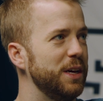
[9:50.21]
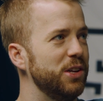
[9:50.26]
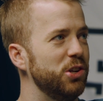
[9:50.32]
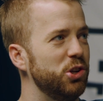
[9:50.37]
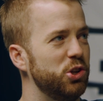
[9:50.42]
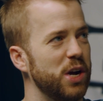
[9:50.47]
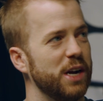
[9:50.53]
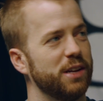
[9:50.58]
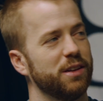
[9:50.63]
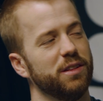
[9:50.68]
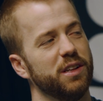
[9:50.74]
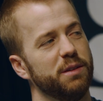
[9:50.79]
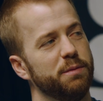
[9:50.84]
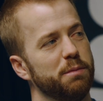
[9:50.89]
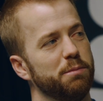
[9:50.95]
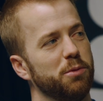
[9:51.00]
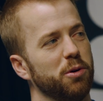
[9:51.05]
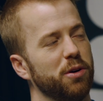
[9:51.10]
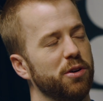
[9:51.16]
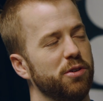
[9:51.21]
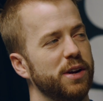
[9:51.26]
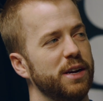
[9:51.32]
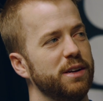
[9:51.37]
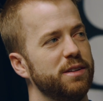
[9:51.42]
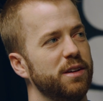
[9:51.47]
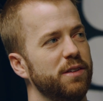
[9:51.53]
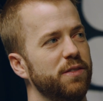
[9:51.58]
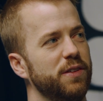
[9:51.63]
inject a little bit more
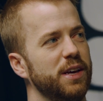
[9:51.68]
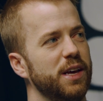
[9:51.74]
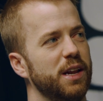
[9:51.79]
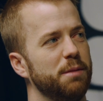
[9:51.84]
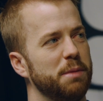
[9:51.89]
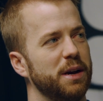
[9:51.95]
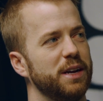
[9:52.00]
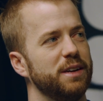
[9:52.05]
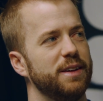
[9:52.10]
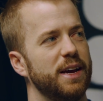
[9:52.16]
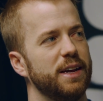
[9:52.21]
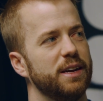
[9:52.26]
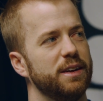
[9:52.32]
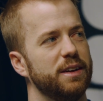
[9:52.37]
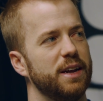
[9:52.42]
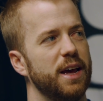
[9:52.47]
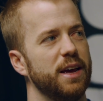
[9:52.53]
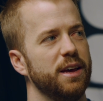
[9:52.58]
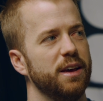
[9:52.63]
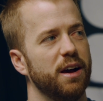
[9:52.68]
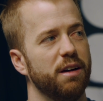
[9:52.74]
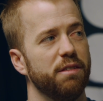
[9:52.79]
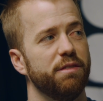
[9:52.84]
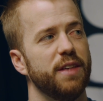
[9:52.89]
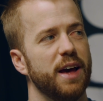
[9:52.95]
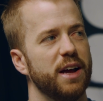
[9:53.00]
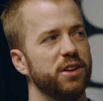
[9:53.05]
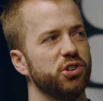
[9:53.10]
creativity in my day-to-day
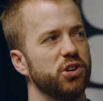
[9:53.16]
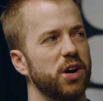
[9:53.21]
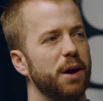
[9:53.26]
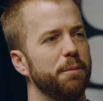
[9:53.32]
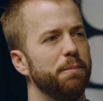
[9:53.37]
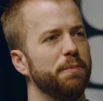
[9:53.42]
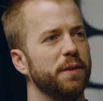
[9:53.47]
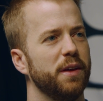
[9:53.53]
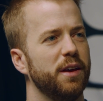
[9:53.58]
of that job.